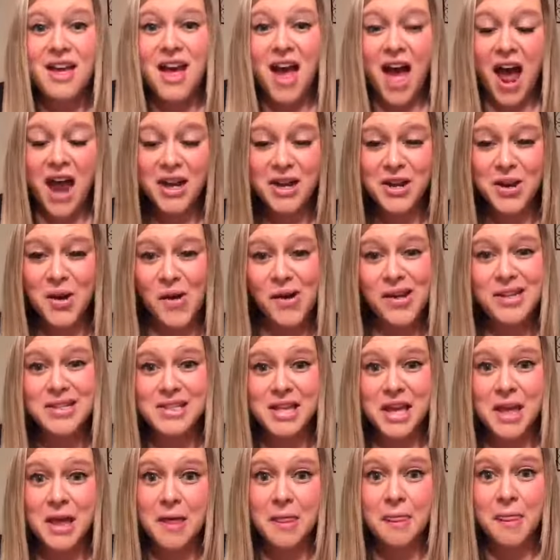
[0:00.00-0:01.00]
any noise
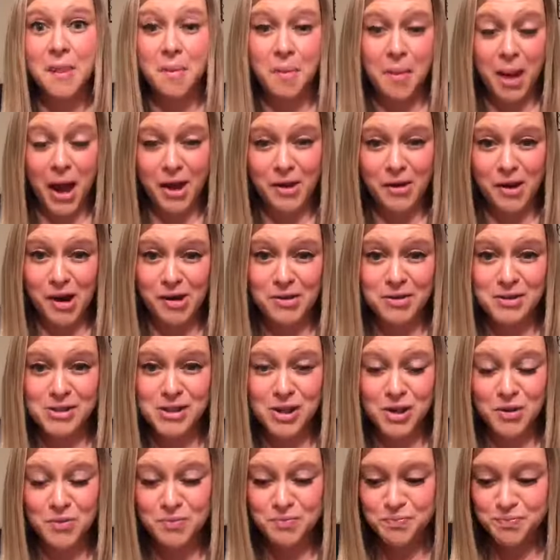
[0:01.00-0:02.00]
in the background.
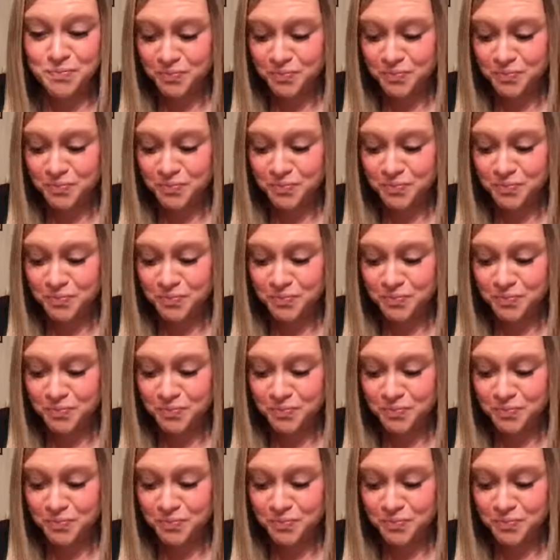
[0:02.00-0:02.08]
So,